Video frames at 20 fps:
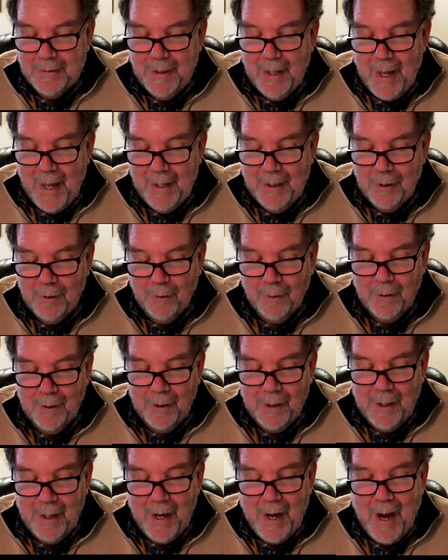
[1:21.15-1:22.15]
To
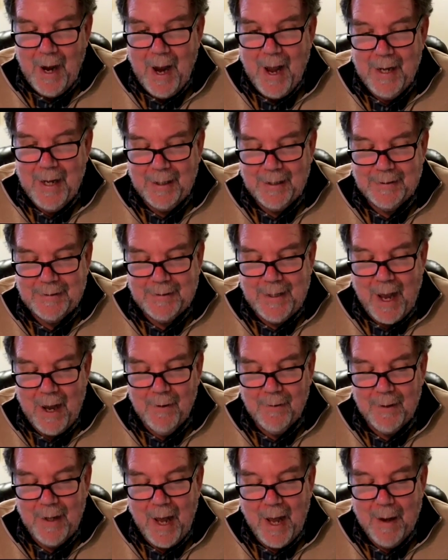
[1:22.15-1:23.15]
enter, I had to get
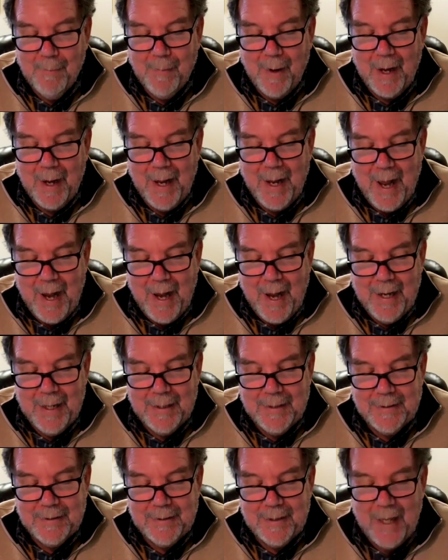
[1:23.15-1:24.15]
down on my
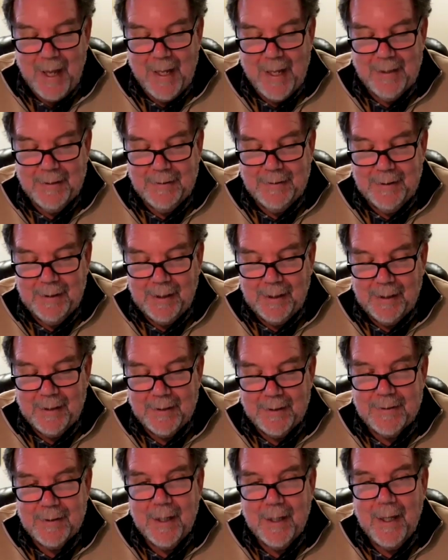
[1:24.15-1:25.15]
hands and
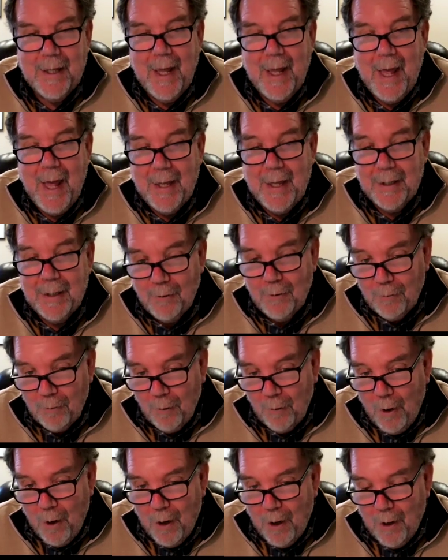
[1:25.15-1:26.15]
knees and
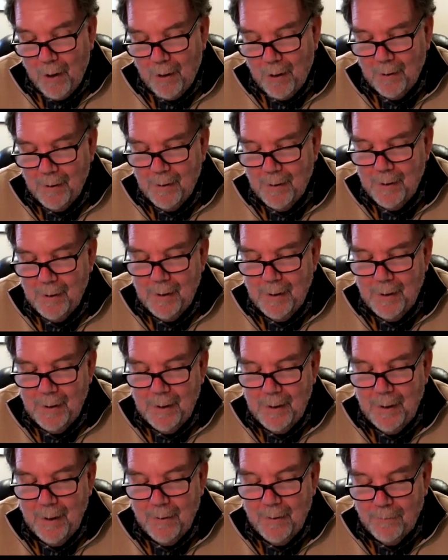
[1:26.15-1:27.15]
crawl
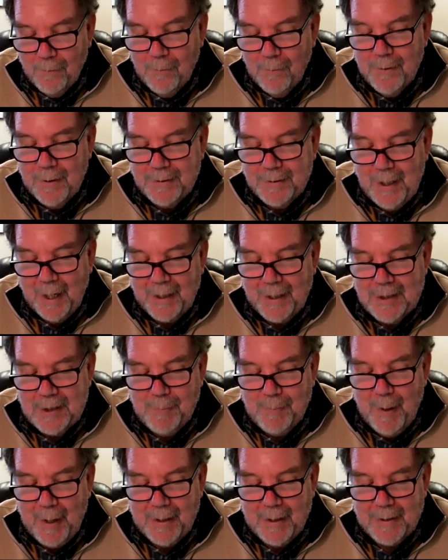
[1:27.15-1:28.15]
through the tight
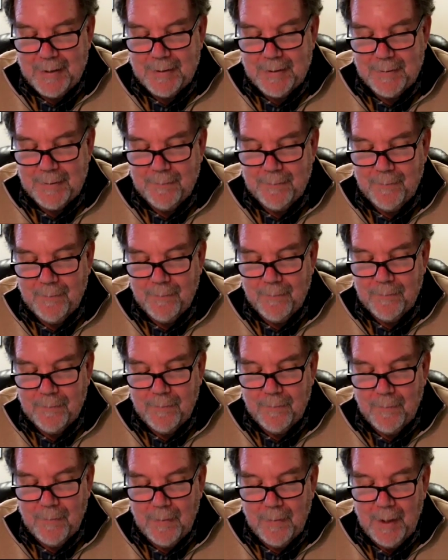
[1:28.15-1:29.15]
space.
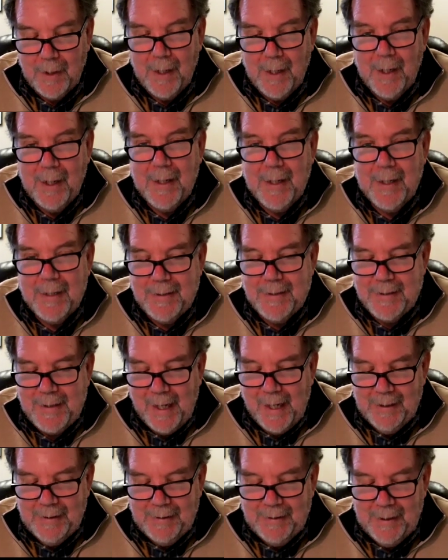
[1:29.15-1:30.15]

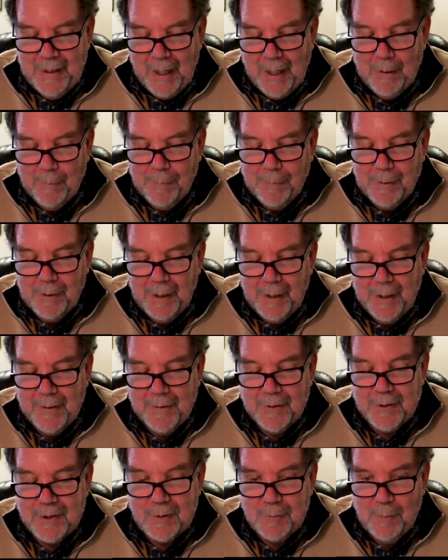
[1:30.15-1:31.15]
Standing up
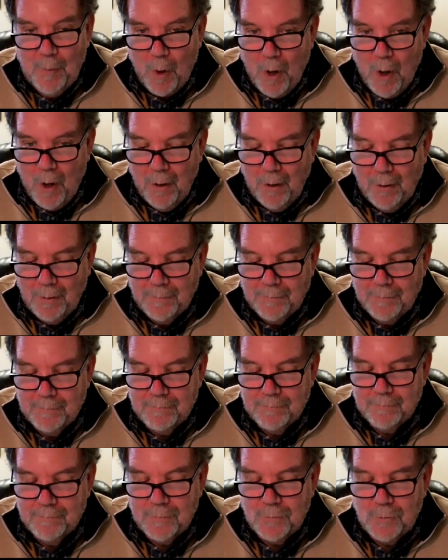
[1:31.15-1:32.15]
in the small,
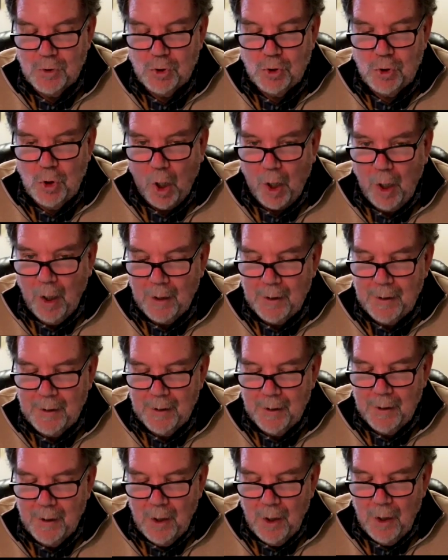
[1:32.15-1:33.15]
dark,
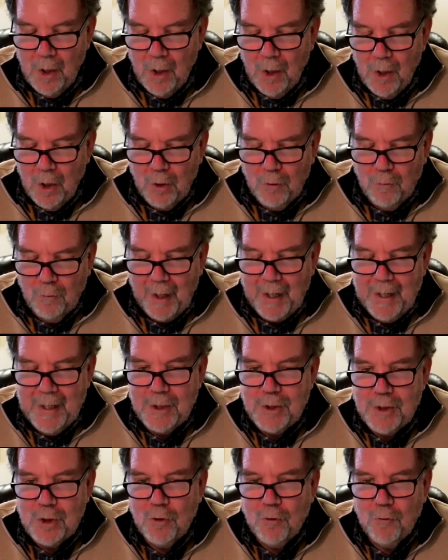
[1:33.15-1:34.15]

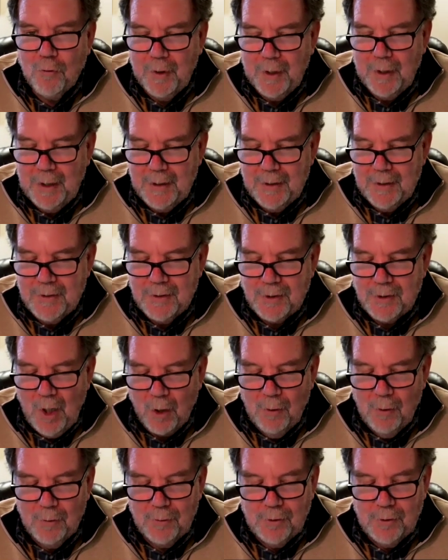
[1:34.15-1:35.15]
grayish green
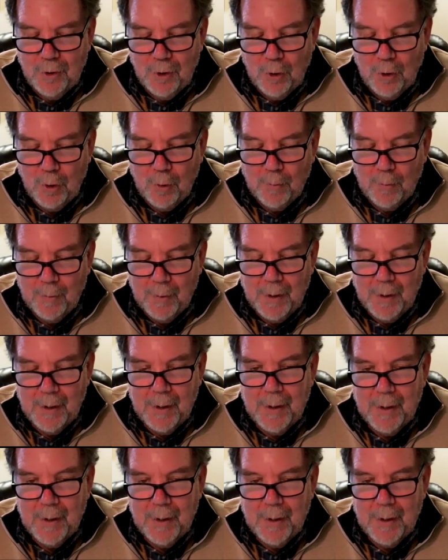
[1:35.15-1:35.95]
stone tomb,